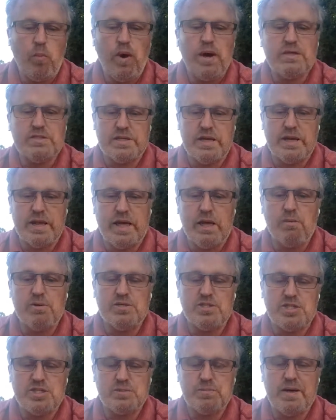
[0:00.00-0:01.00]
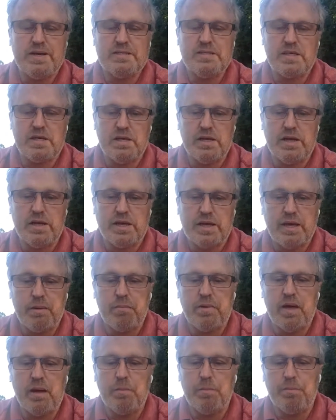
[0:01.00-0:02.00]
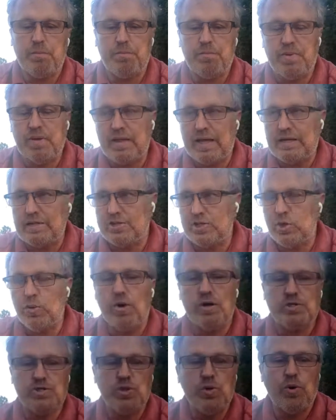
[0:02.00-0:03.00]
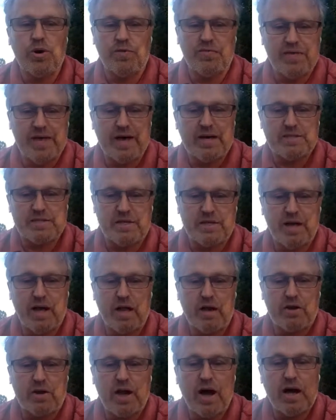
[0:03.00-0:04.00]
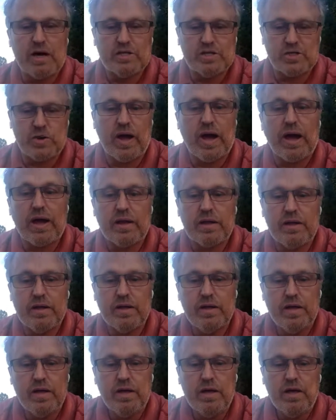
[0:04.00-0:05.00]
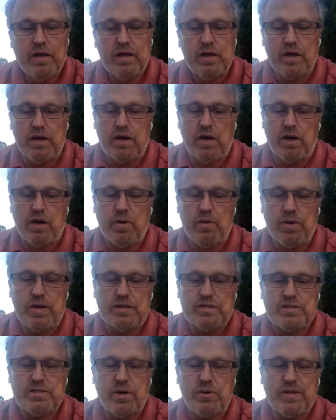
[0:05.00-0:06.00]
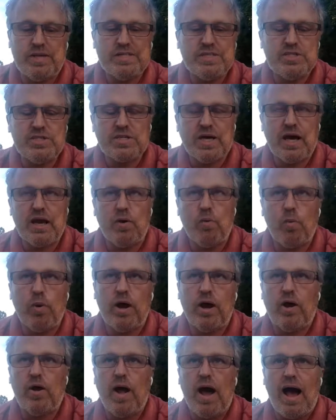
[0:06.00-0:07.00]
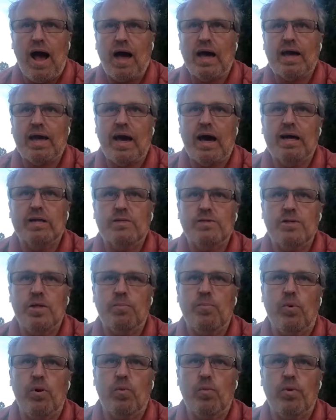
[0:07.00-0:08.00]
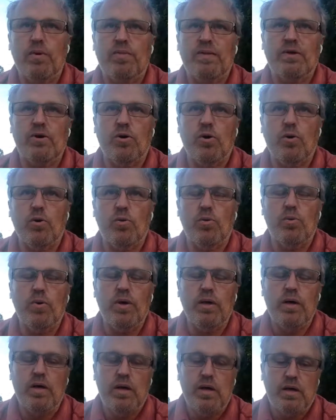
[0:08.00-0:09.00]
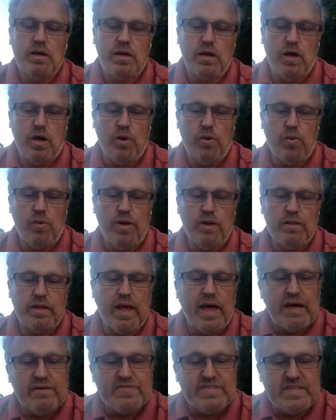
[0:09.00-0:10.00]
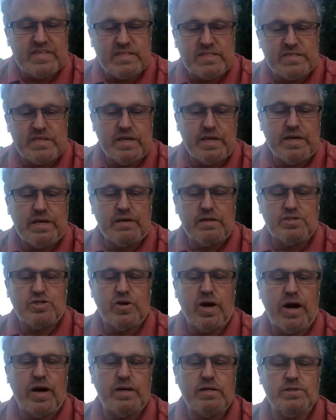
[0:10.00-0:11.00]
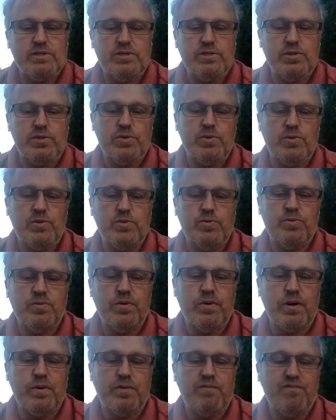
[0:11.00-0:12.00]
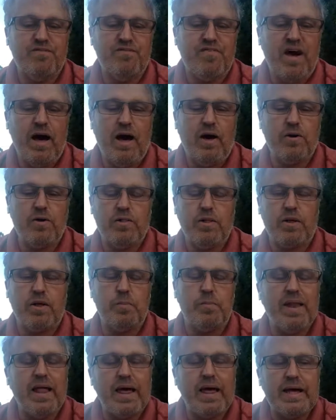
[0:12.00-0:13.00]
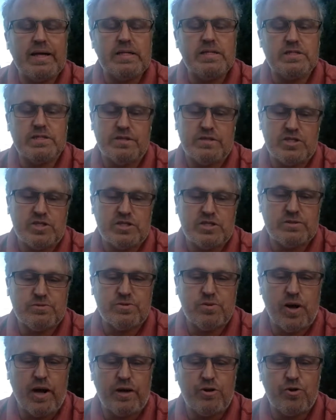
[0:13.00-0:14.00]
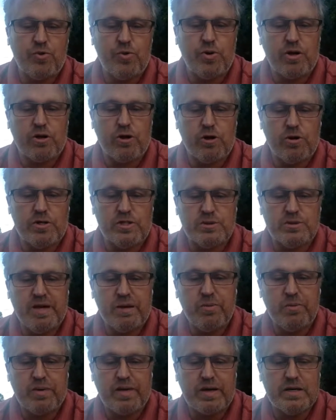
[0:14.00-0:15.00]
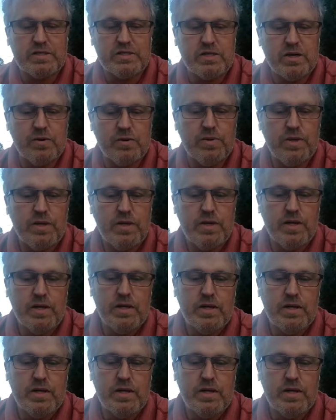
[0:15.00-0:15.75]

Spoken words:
was just basically to get me into a $200,000 contract, and so this is kind of where I got into the point where the whole, the FTC and trying to file the complaints and just trying to encourage people because, the